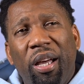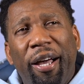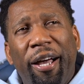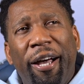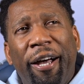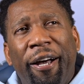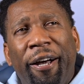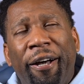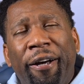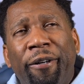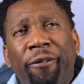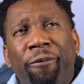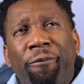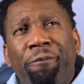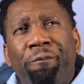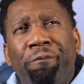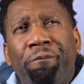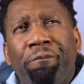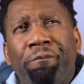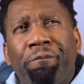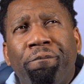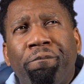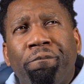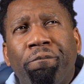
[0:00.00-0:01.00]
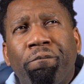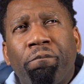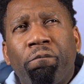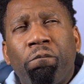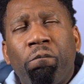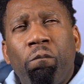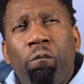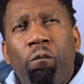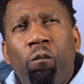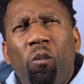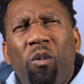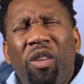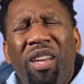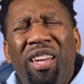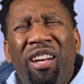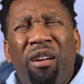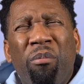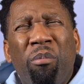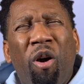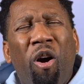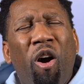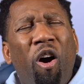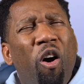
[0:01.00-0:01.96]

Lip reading: And I'm